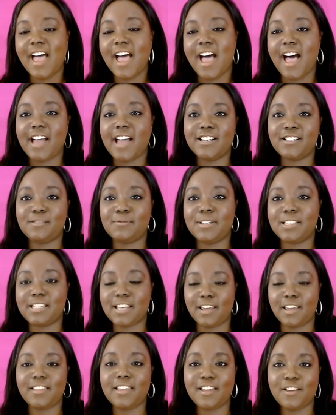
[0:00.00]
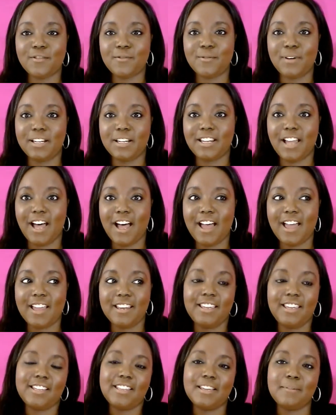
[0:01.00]
I just want to say thank you a
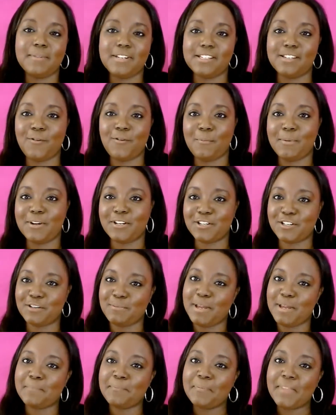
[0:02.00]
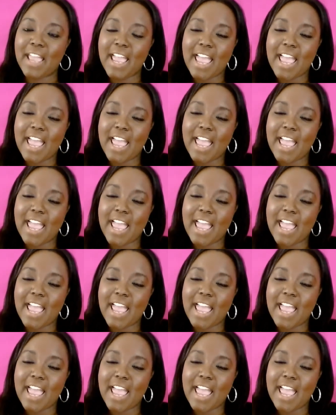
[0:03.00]
lot. Like, that means a whole bunch to me.